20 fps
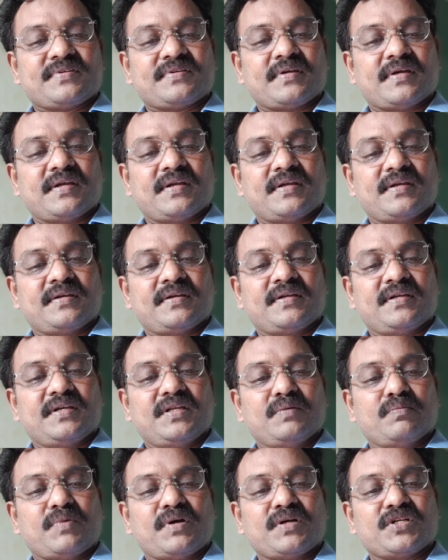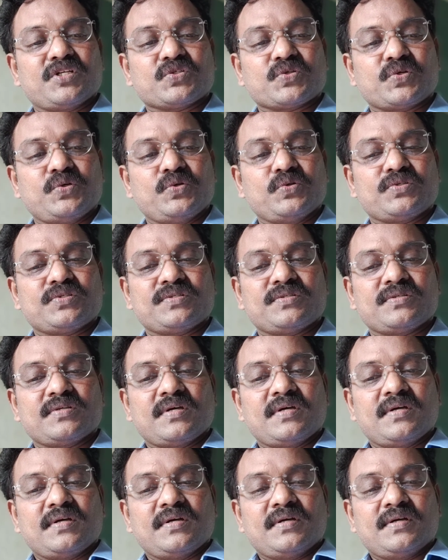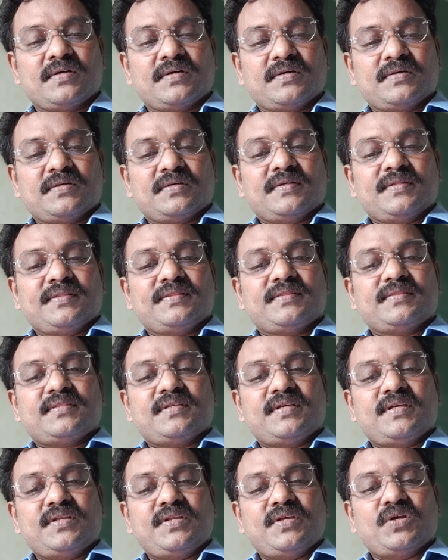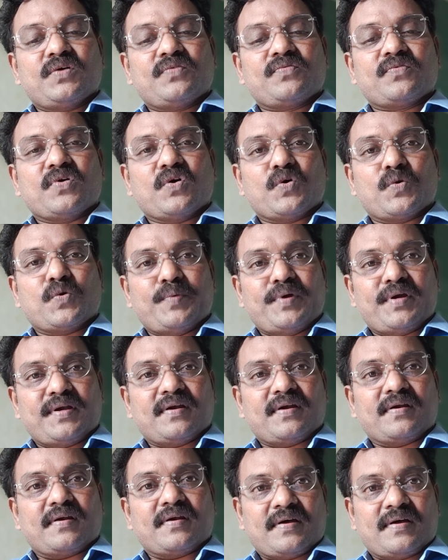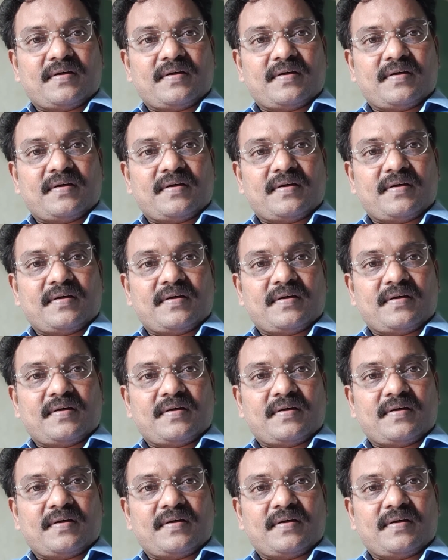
and in Montesquieu's theory of government and law.